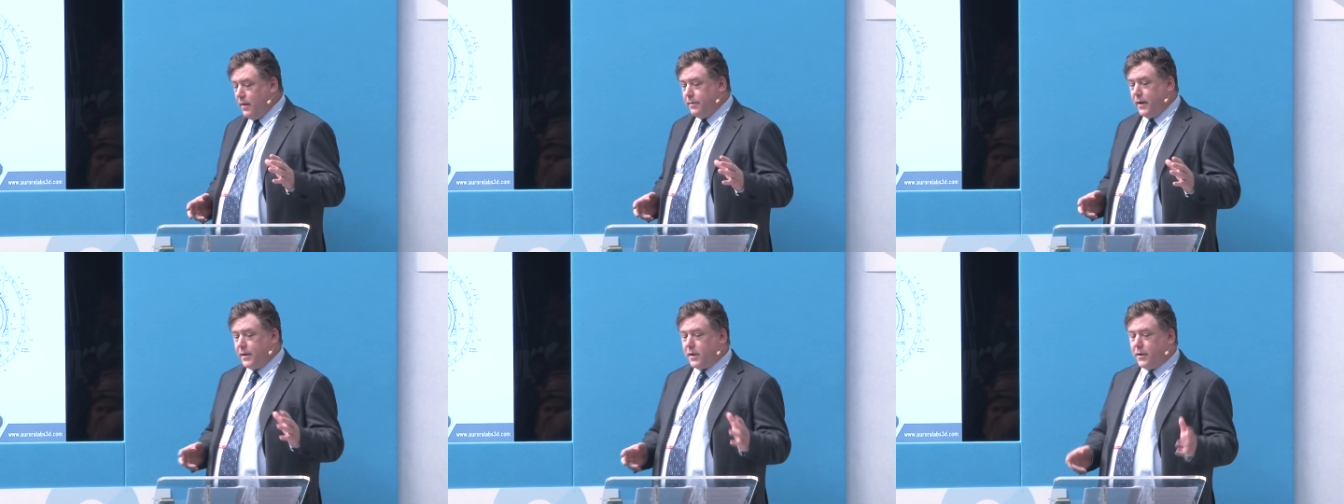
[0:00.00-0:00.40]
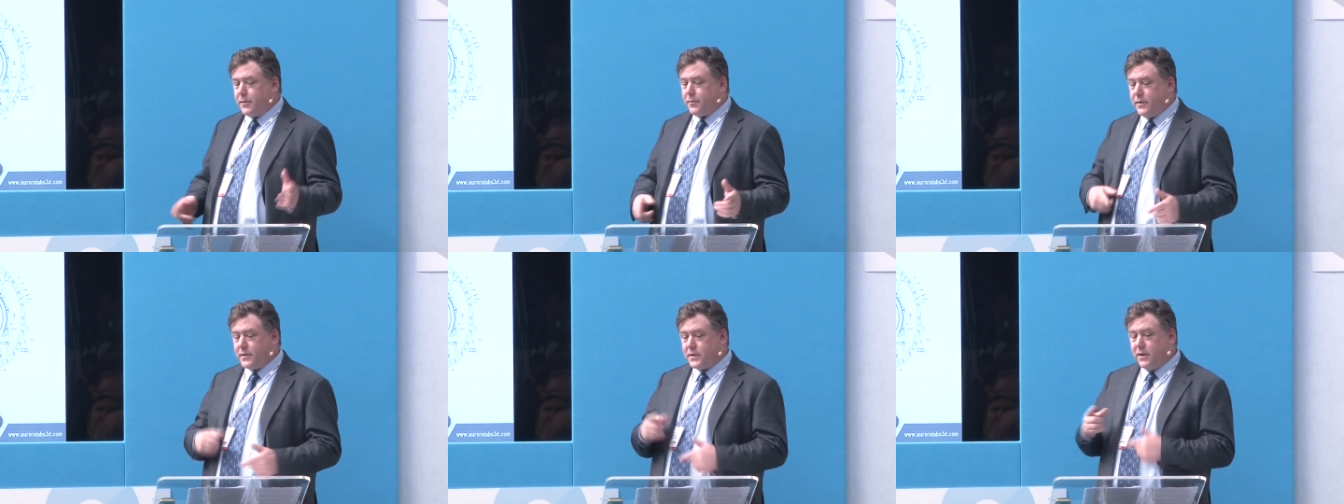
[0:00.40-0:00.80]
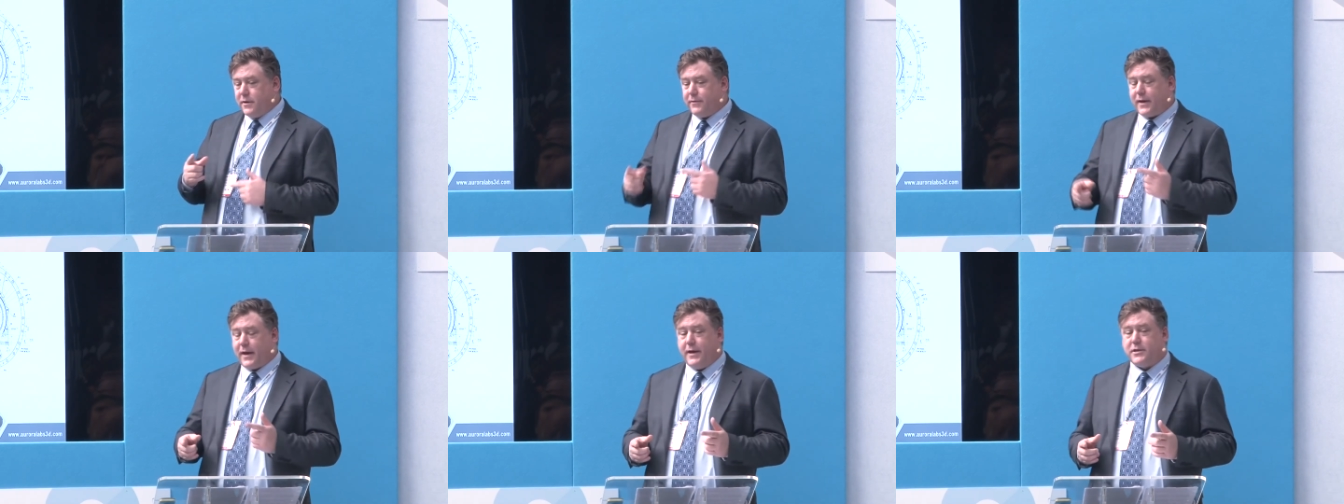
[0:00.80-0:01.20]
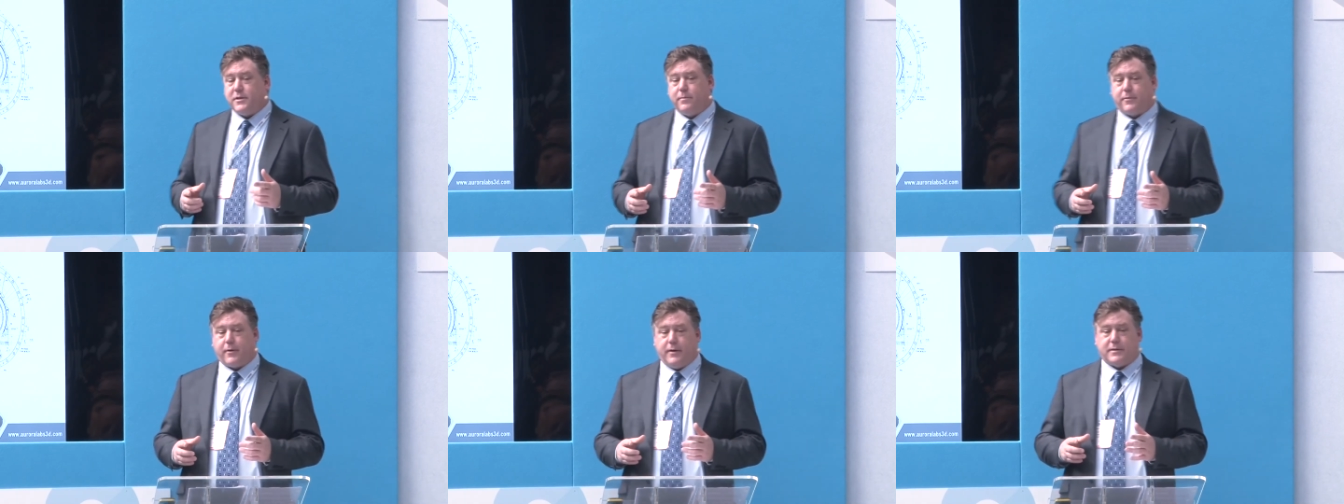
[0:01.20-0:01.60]
They'd go through a
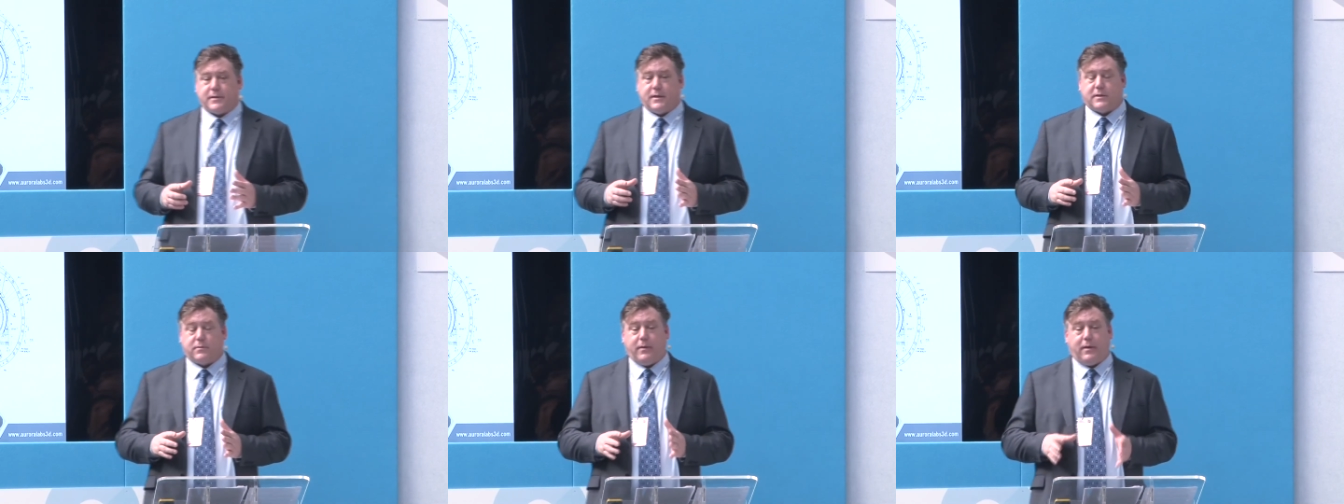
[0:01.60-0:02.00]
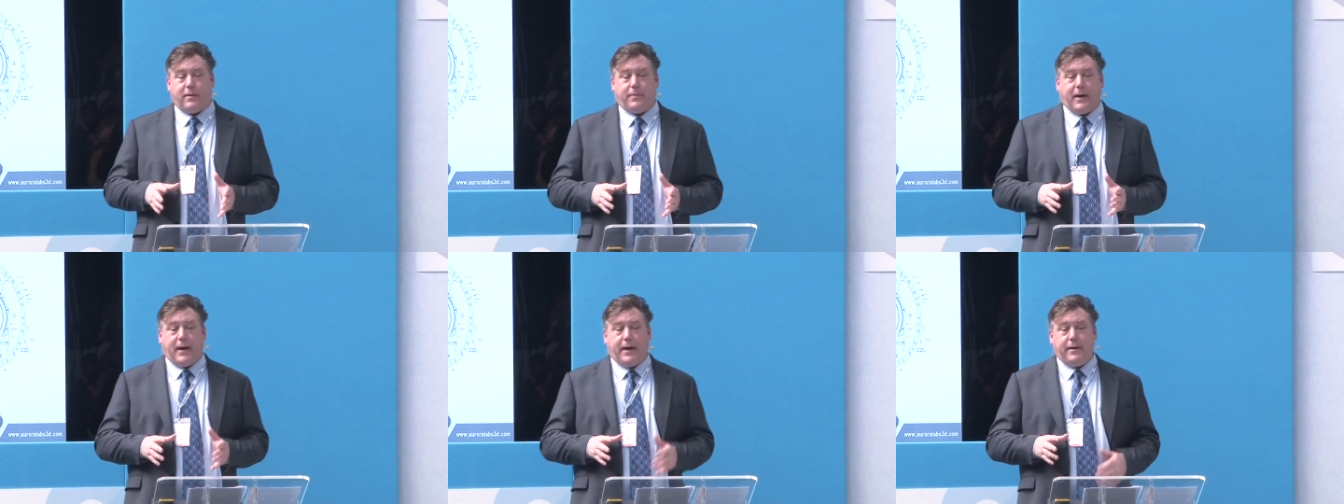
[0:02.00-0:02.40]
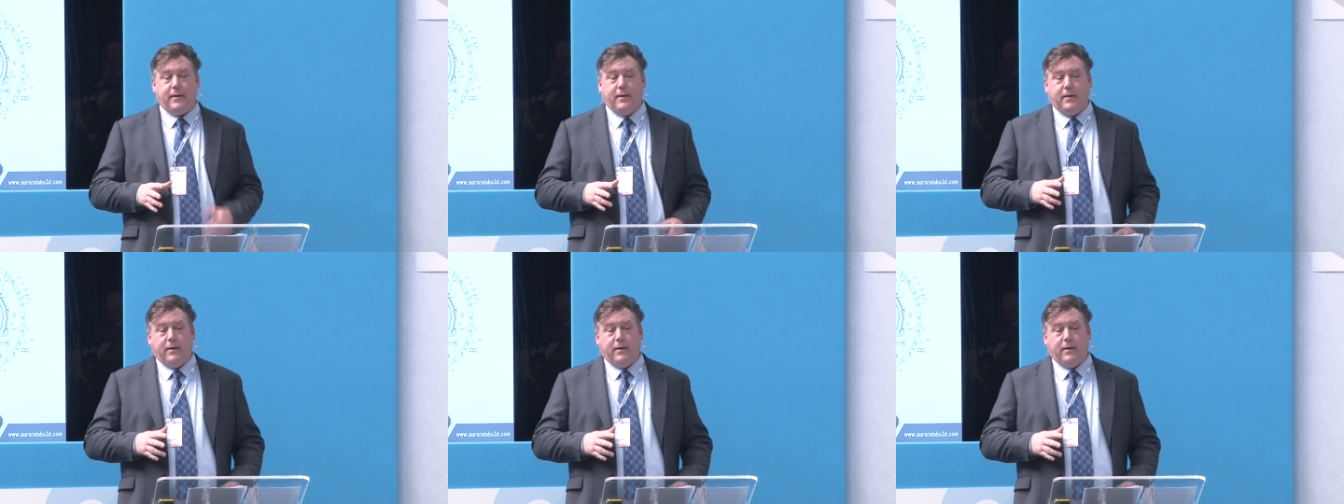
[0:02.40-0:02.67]
certification process where the part